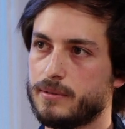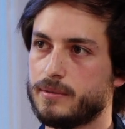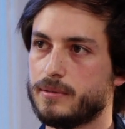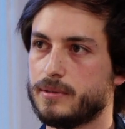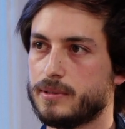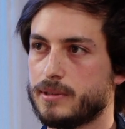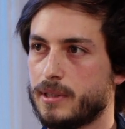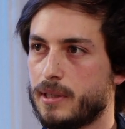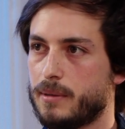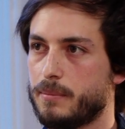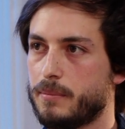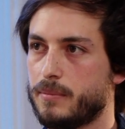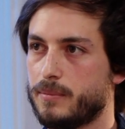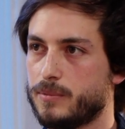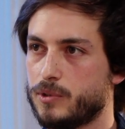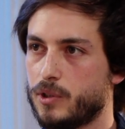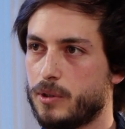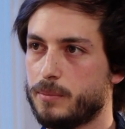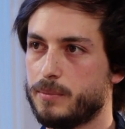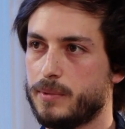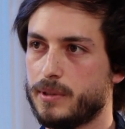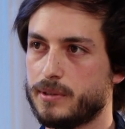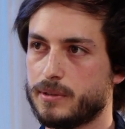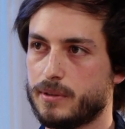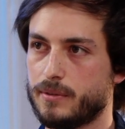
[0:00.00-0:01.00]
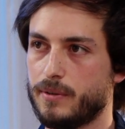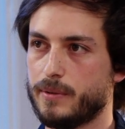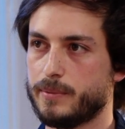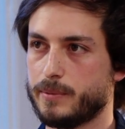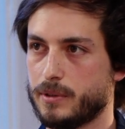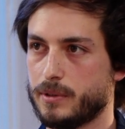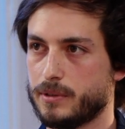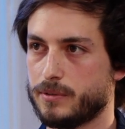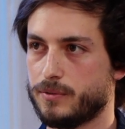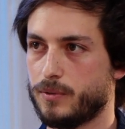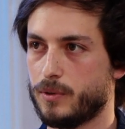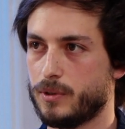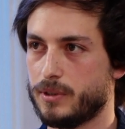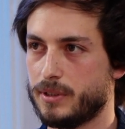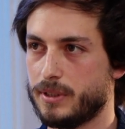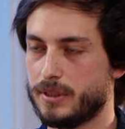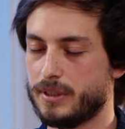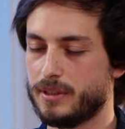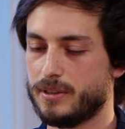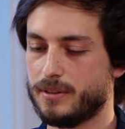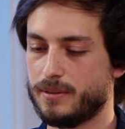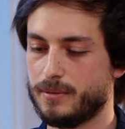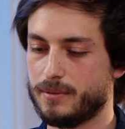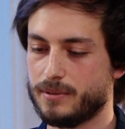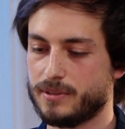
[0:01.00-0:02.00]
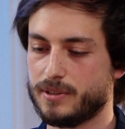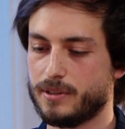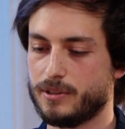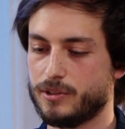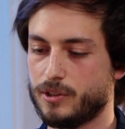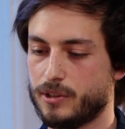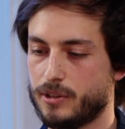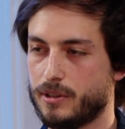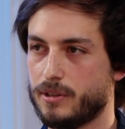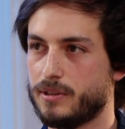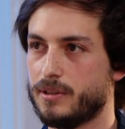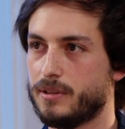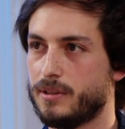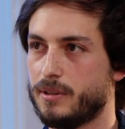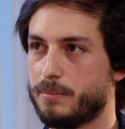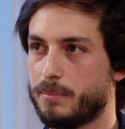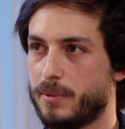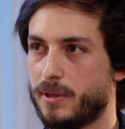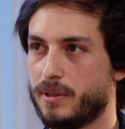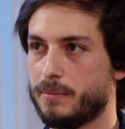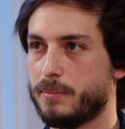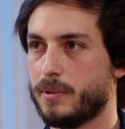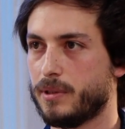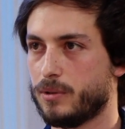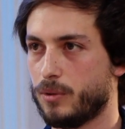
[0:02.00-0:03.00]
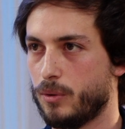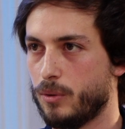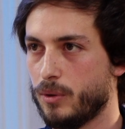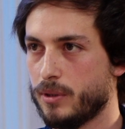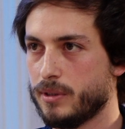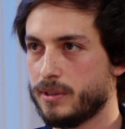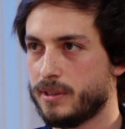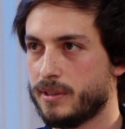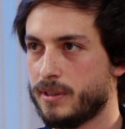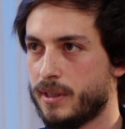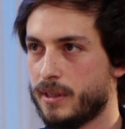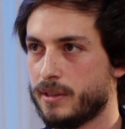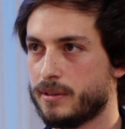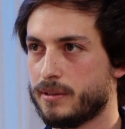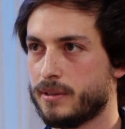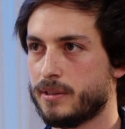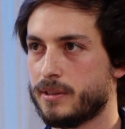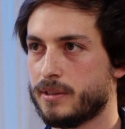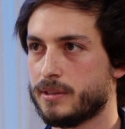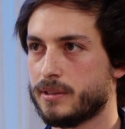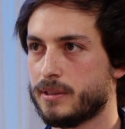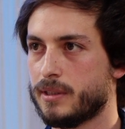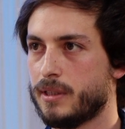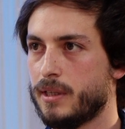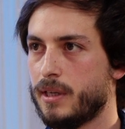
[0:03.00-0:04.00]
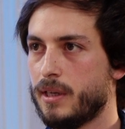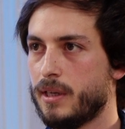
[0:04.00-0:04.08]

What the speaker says: some job descriptions for the SURGICON department coordinators,